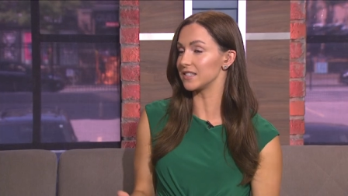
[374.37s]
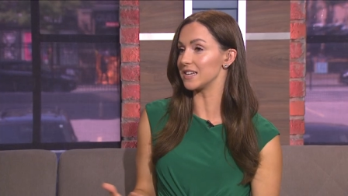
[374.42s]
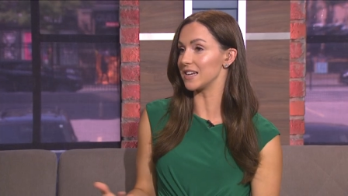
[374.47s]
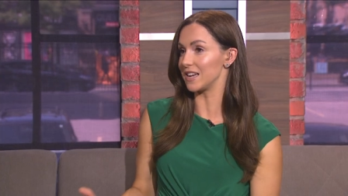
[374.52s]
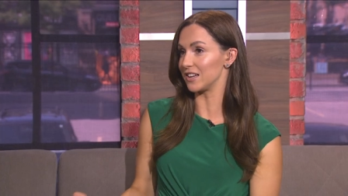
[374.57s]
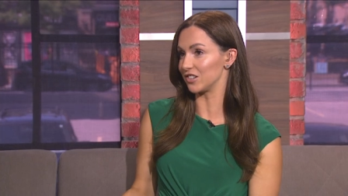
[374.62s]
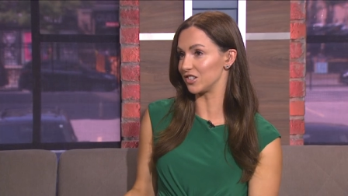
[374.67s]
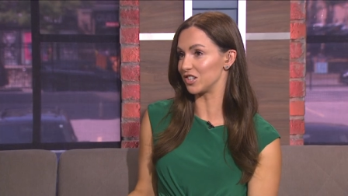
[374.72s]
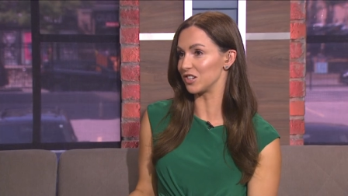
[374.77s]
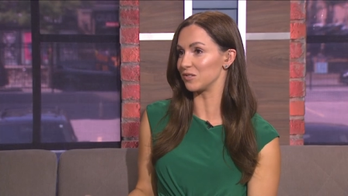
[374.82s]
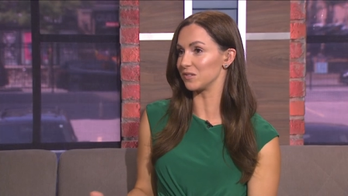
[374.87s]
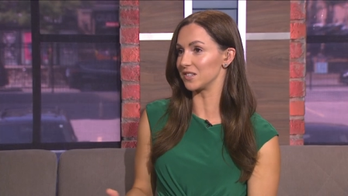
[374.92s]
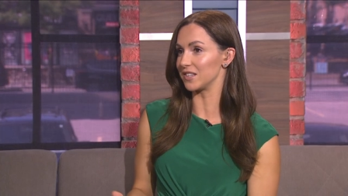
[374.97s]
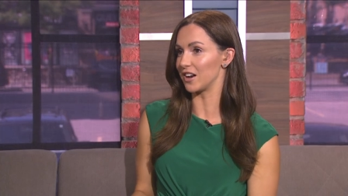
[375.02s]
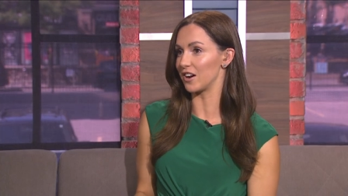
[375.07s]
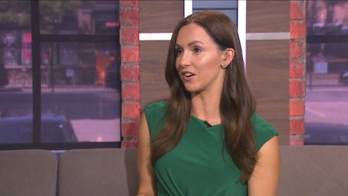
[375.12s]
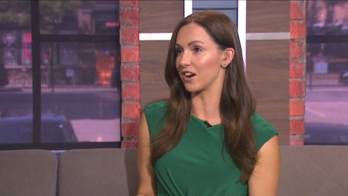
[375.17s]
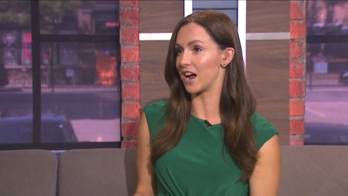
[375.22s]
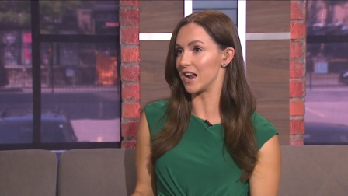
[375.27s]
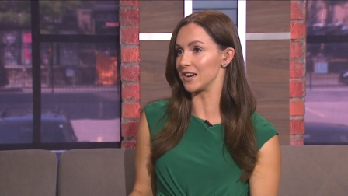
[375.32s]
the issues
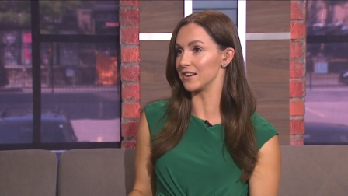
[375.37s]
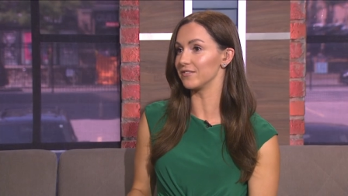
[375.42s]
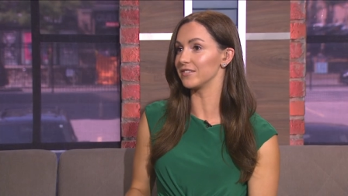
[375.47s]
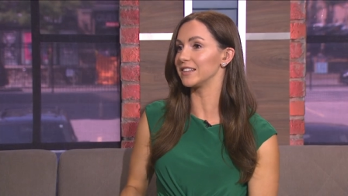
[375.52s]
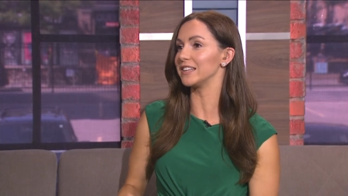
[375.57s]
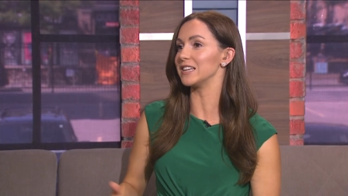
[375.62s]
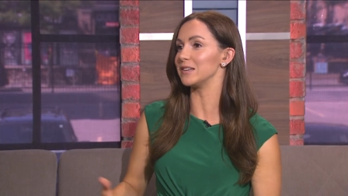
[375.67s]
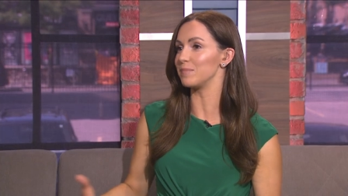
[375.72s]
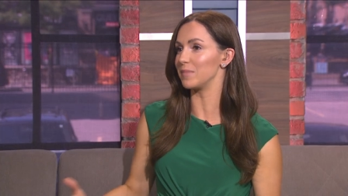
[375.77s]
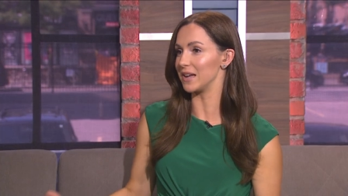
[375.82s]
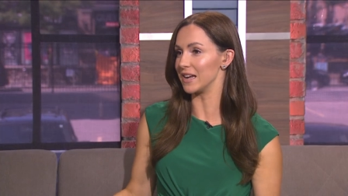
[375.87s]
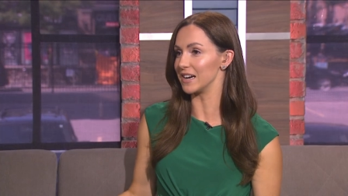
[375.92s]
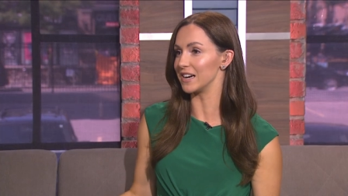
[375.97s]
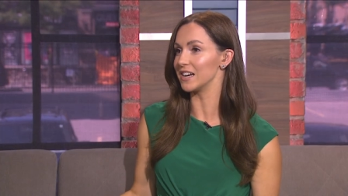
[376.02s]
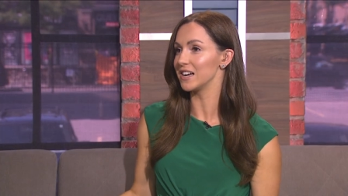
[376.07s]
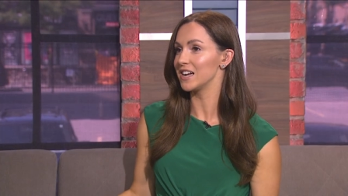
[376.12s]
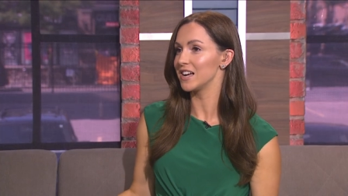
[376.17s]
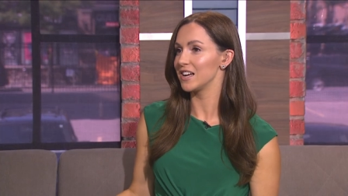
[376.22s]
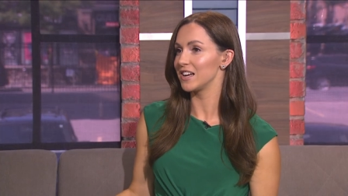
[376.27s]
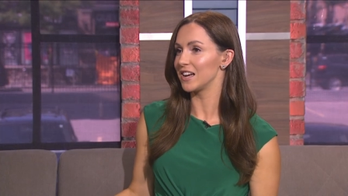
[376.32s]
that are kind right. of
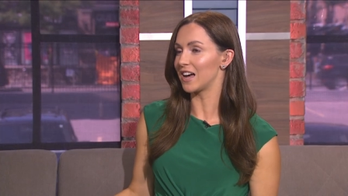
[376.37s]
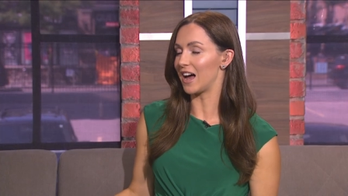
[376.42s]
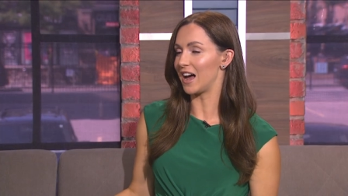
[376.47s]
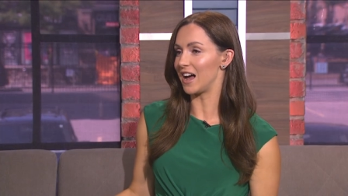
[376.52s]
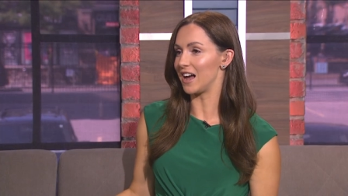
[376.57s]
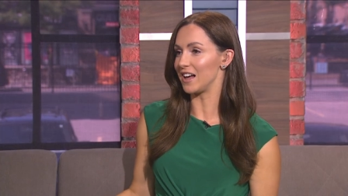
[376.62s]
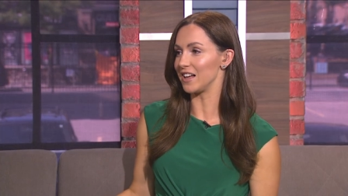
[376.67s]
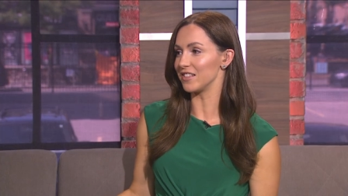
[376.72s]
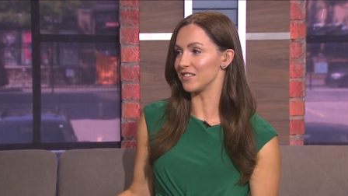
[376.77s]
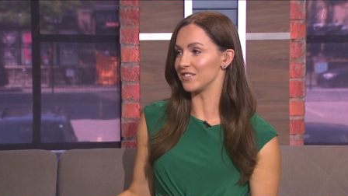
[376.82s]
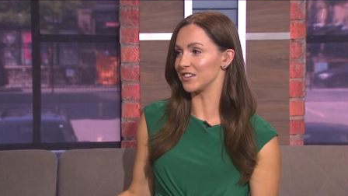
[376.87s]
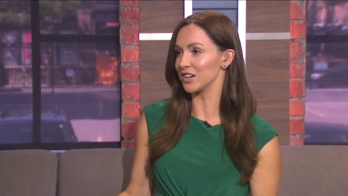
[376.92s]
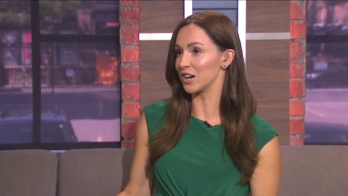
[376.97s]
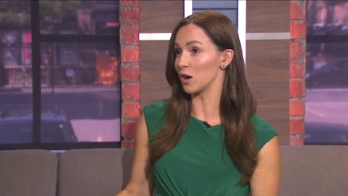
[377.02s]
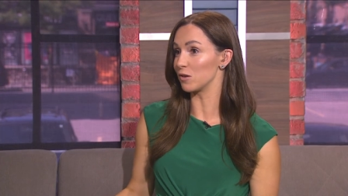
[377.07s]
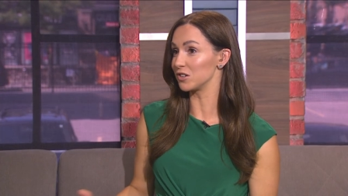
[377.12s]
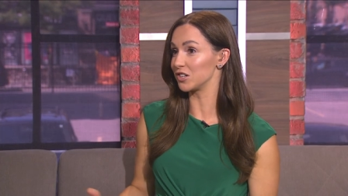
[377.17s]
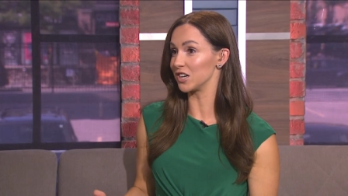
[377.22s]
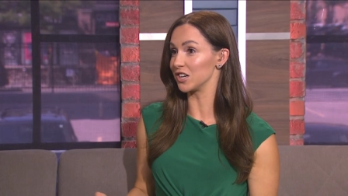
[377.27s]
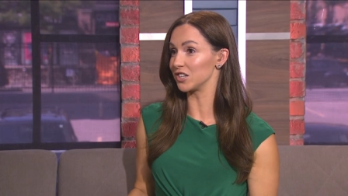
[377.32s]
keeping uh, the
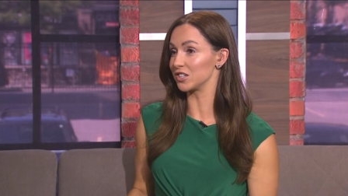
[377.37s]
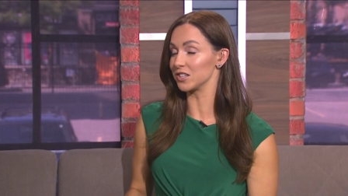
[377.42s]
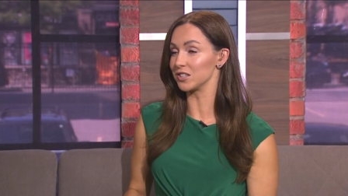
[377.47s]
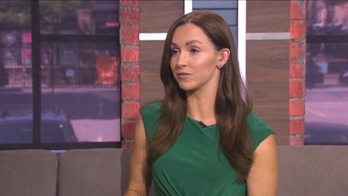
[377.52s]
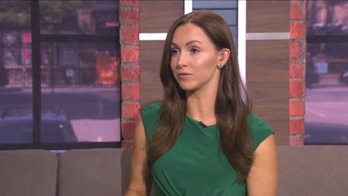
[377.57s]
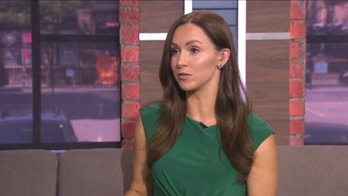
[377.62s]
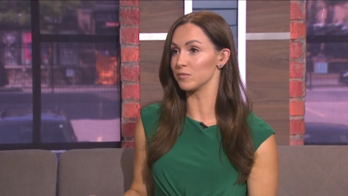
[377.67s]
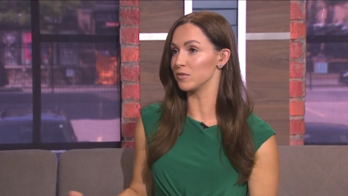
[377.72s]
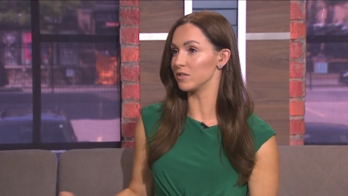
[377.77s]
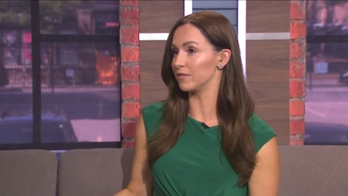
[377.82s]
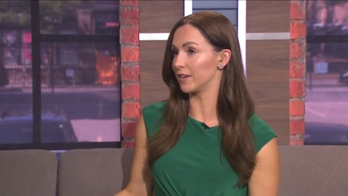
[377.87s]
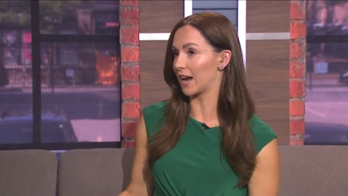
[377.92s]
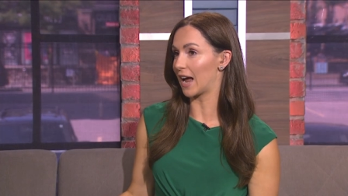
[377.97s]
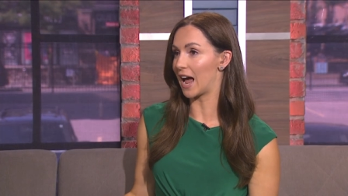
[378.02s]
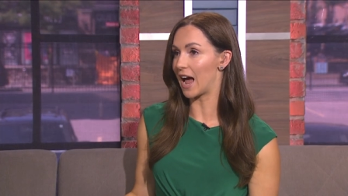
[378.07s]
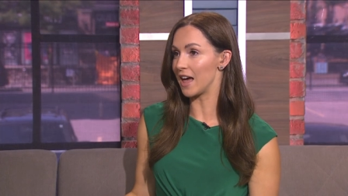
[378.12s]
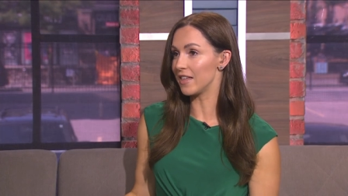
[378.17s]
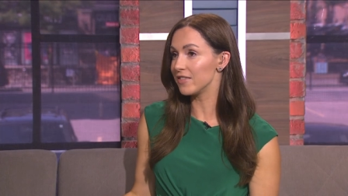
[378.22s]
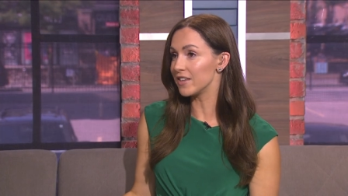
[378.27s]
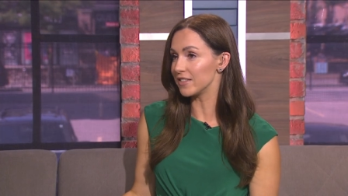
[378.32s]
negotiations from moving
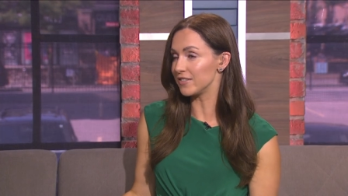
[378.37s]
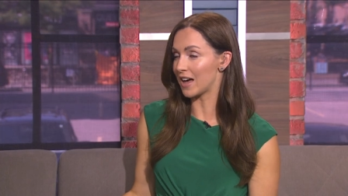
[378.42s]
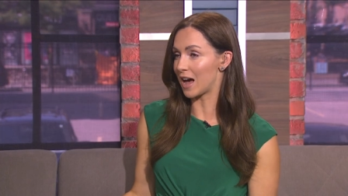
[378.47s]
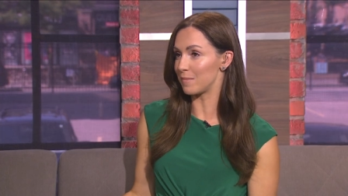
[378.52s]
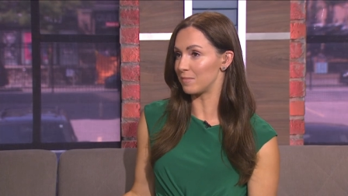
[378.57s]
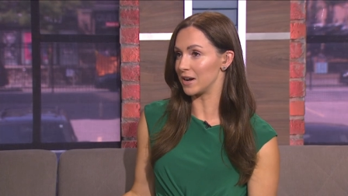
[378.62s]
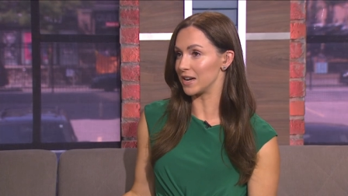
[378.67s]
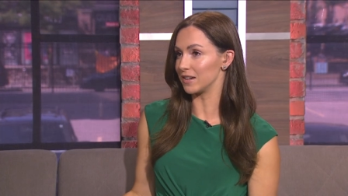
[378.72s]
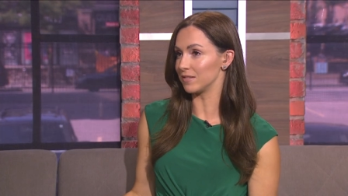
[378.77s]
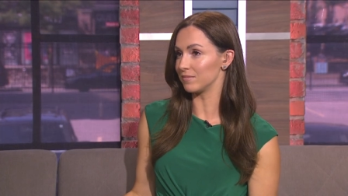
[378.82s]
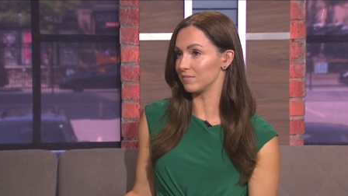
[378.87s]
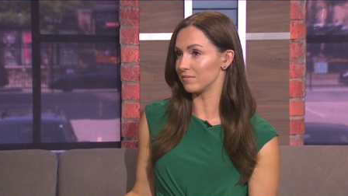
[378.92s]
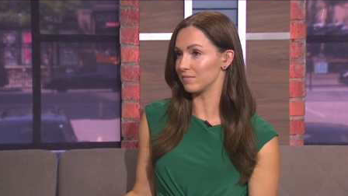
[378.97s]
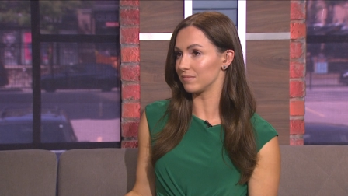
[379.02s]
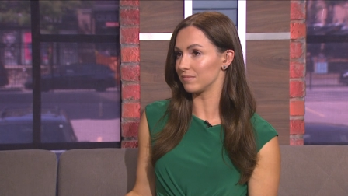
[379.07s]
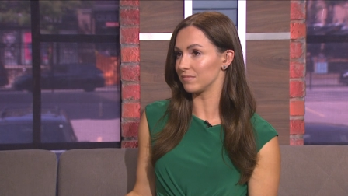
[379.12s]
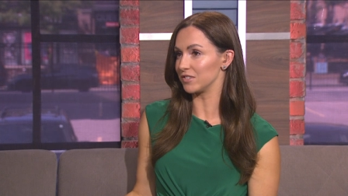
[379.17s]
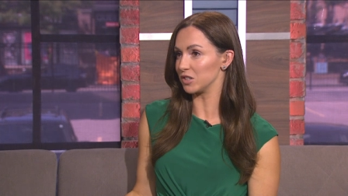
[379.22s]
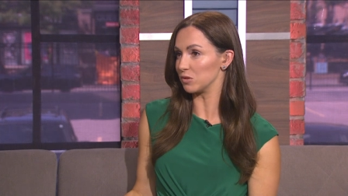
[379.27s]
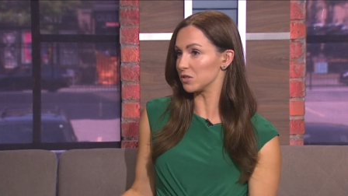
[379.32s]
ahead, that that might
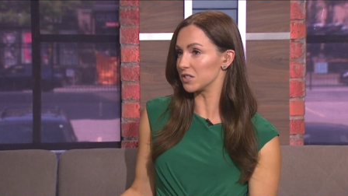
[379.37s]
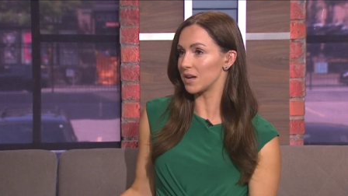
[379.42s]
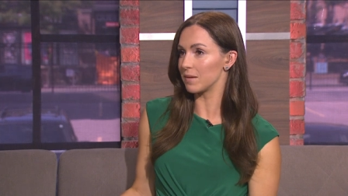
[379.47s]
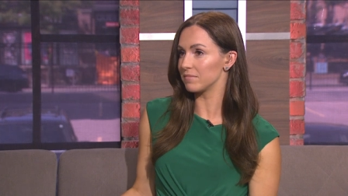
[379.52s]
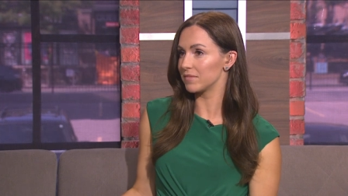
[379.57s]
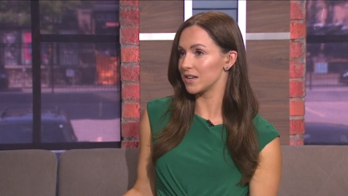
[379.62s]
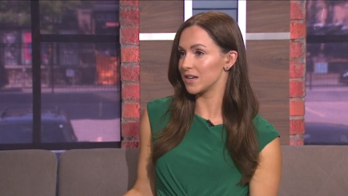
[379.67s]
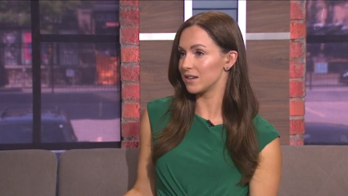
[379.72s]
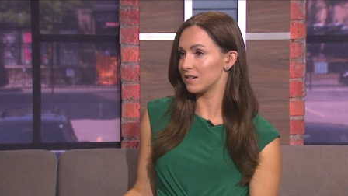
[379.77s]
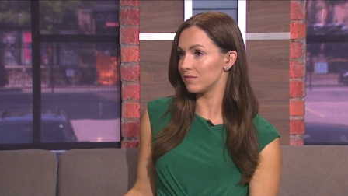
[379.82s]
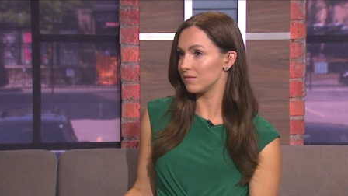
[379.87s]
do something?